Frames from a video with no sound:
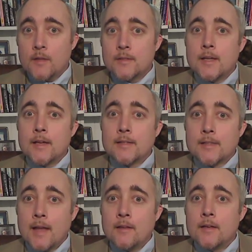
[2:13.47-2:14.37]
Staying
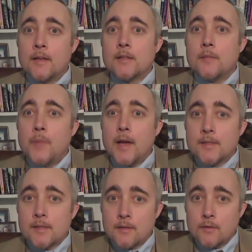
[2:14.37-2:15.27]
silent is the
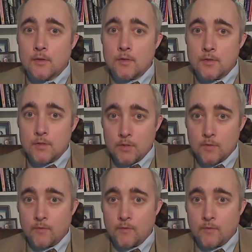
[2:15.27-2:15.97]
best thing you can do